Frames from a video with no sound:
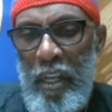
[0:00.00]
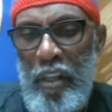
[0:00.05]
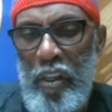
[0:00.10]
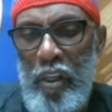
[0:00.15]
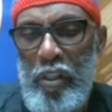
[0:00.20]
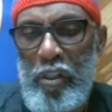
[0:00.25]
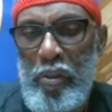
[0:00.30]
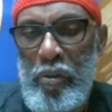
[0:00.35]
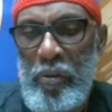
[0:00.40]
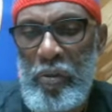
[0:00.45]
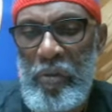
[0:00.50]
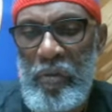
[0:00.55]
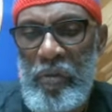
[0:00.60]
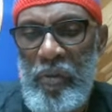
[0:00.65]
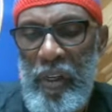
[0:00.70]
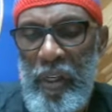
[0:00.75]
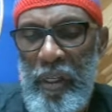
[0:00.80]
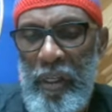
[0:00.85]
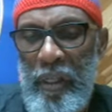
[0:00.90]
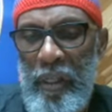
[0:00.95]

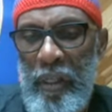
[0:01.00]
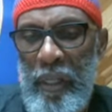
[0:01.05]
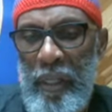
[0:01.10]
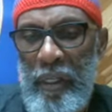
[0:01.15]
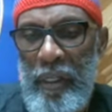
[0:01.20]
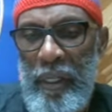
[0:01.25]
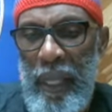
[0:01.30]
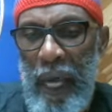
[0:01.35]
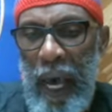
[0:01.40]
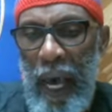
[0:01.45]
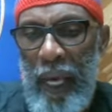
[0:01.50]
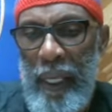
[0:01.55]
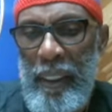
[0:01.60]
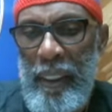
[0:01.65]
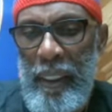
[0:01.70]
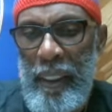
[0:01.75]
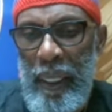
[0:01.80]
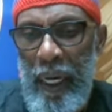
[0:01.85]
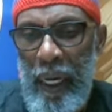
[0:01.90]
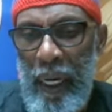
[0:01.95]

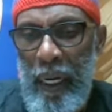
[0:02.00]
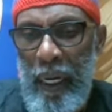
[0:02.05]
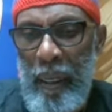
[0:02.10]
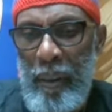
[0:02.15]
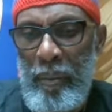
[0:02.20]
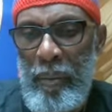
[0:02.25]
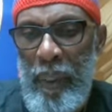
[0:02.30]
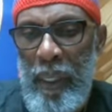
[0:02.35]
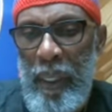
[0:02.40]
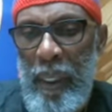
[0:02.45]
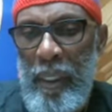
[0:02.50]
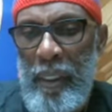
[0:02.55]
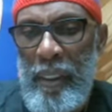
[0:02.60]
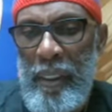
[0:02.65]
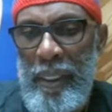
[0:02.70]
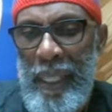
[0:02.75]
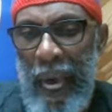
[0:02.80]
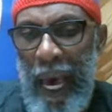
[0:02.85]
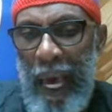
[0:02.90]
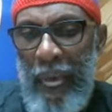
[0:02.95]

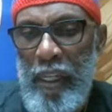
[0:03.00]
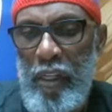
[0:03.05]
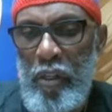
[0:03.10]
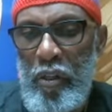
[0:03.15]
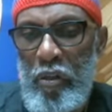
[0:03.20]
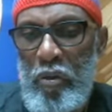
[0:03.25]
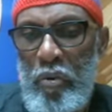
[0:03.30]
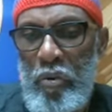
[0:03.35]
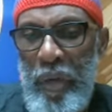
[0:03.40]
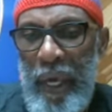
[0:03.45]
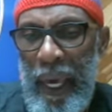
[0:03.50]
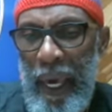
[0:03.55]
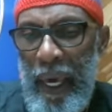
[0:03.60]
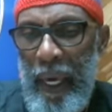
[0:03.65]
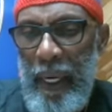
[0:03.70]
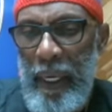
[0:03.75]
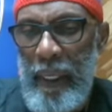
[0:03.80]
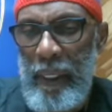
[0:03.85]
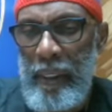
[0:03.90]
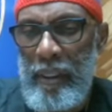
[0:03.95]

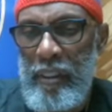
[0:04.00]
thetruthseeker.com.uk,